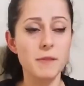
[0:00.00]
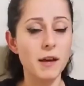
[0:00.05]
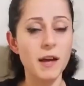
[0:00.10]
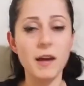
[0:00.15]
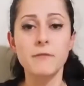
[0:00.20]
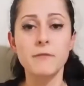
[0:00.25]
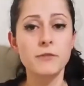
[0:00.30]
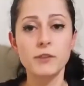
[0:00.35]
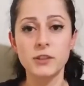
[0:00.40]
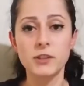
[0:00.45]

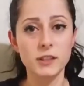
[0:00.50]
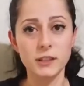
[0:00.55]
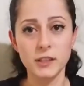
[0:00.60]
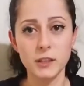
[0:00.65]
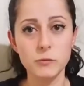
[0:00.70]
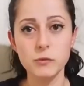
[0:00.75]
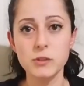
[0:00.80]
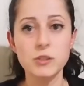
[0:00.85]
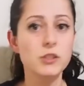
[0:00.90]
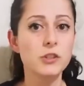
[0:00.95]
everything that
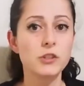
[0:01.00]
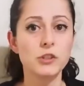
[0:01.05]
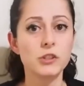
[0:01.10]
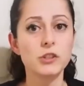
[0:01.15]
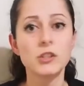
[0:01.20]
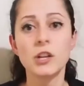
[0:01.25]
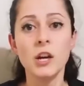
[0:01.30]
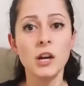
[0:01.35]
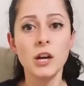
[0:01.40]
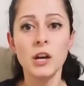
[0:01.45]
was good
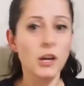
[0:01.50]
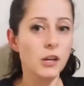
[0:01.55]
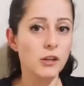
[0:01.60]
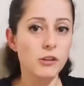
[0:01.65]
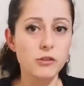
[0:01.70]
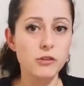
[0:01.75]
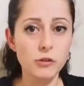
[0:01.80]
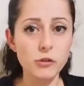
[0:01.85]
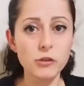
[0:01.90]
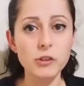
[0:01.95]

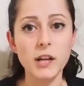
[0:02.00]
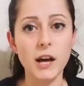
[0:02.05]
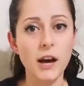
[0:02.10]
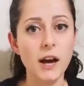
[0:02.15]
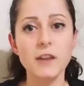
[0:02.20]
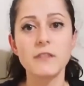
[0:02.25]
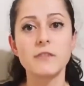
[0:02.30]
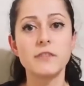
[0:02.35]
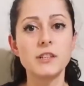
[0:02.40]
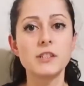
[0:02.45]
through the
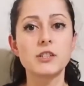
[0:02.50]
IV,